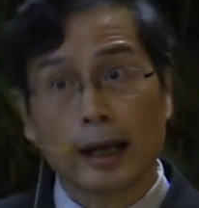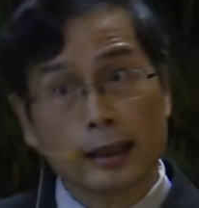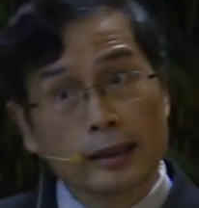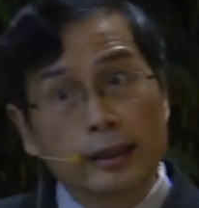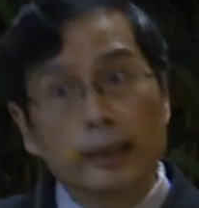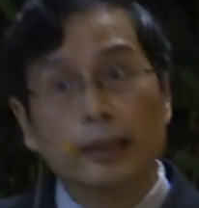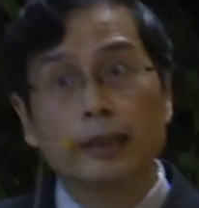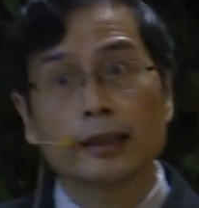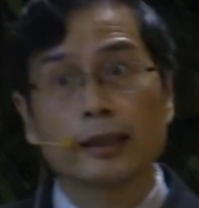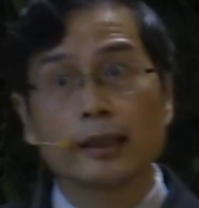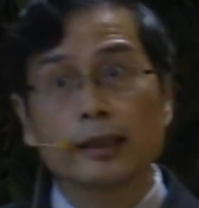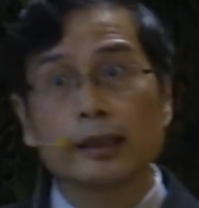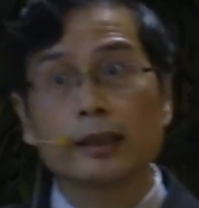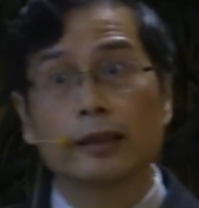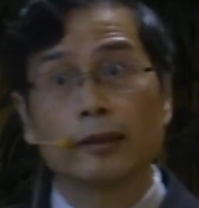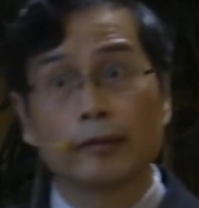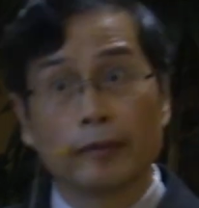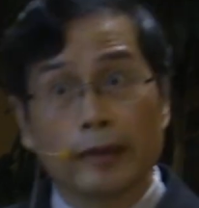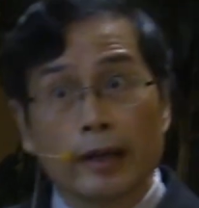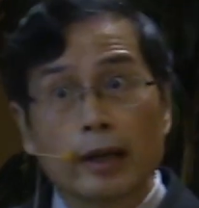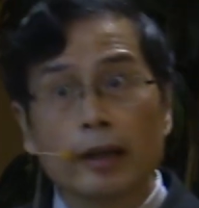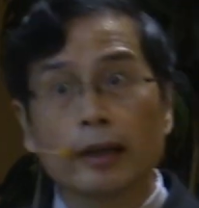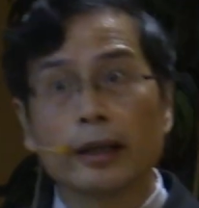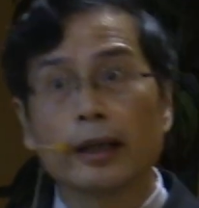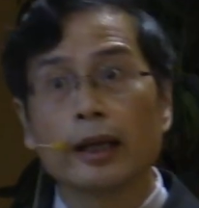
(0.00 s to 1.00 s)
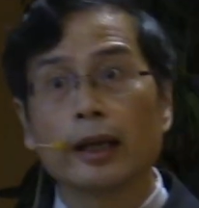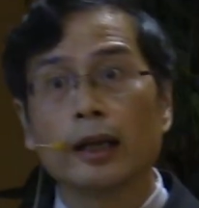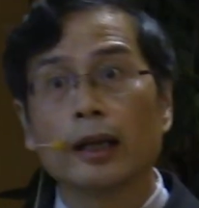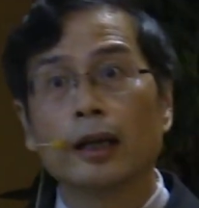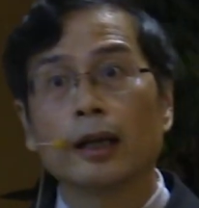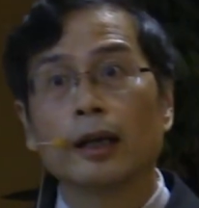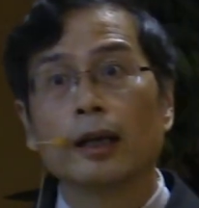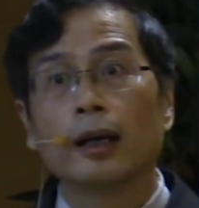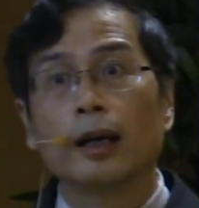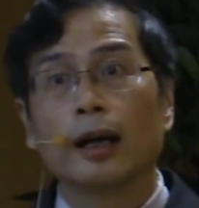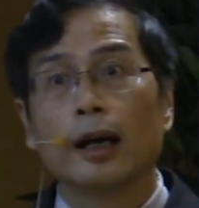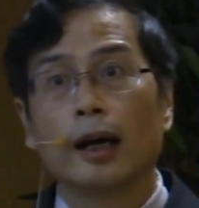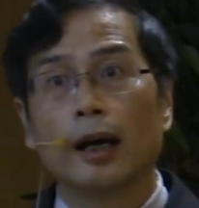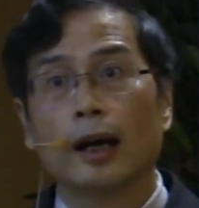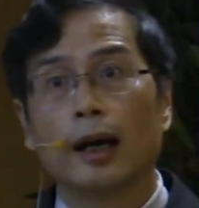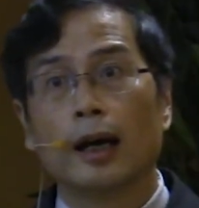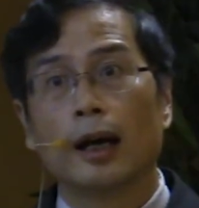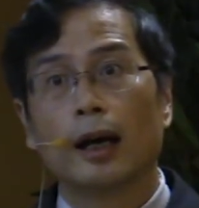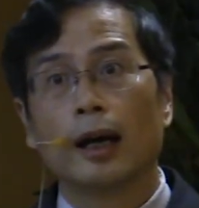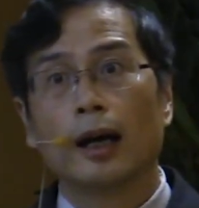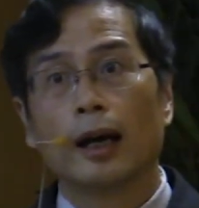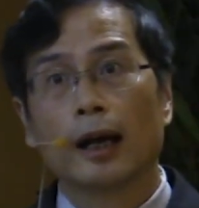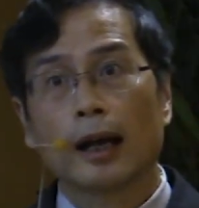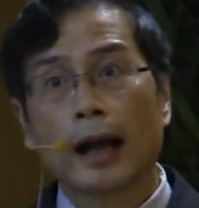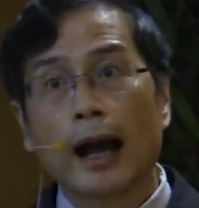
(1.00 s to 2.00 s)
I think this is really
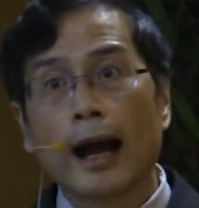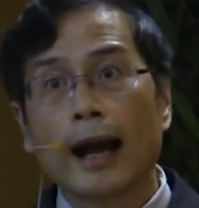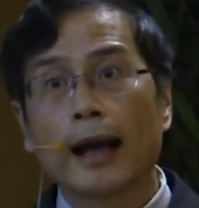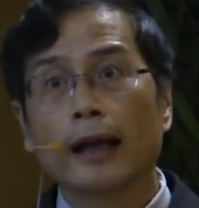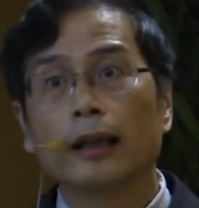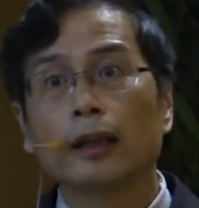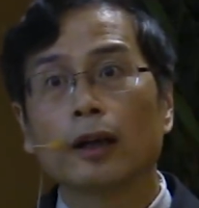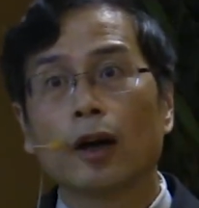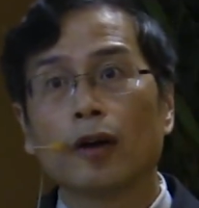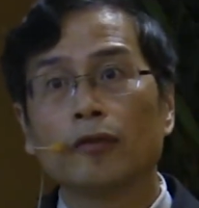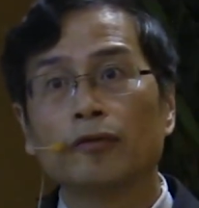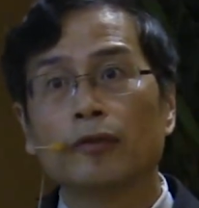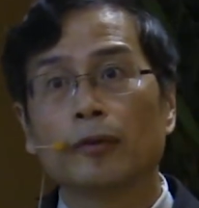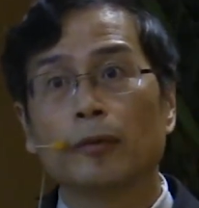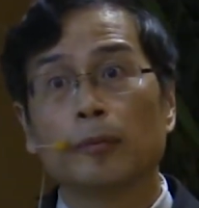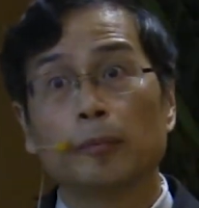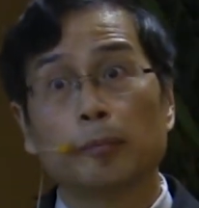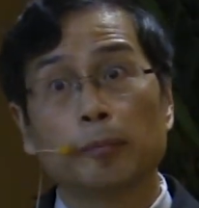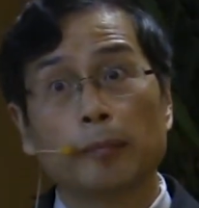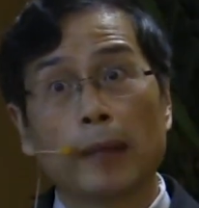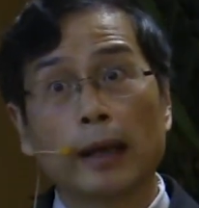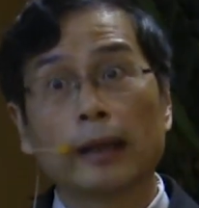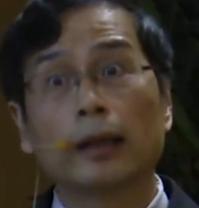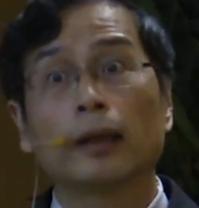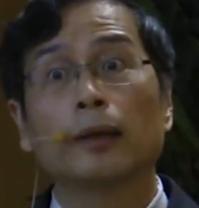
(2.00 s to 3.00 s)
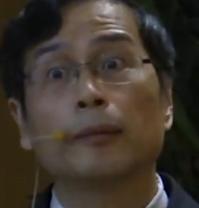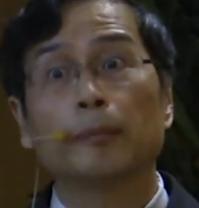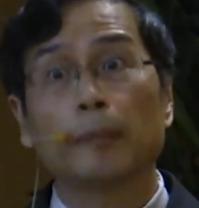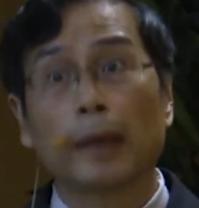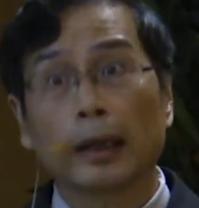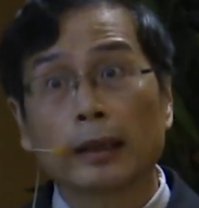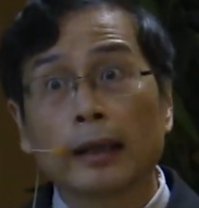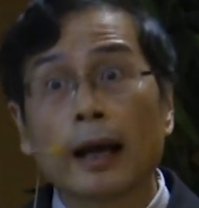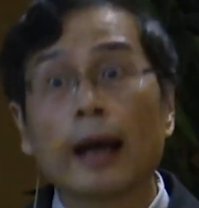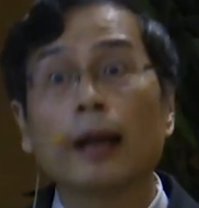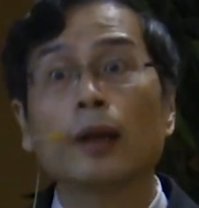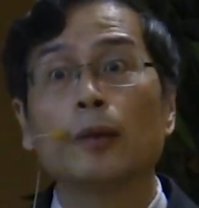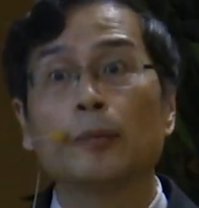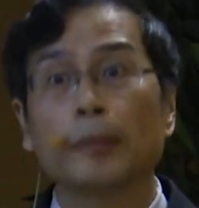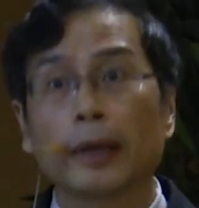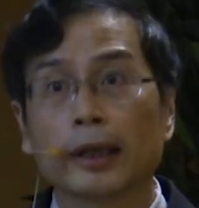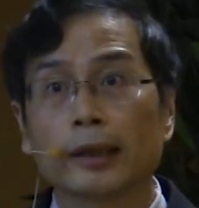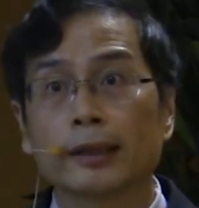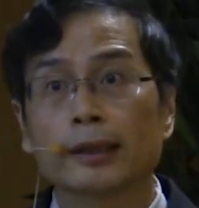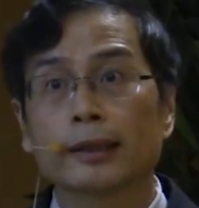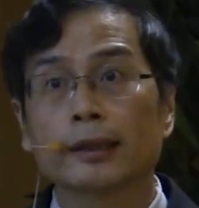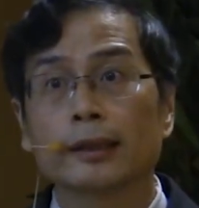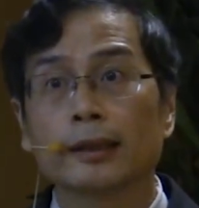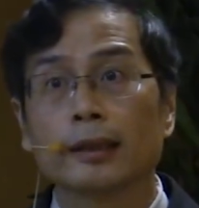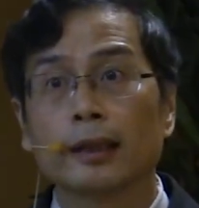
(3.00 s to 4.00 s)
kind of
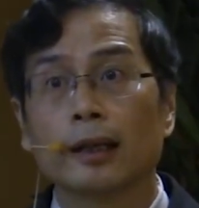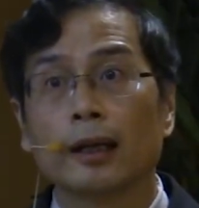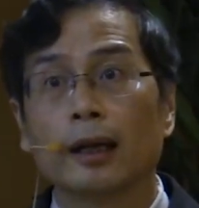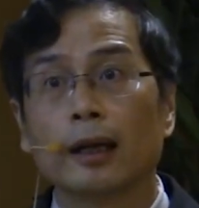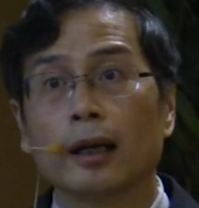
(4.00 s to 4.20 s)
metallomics.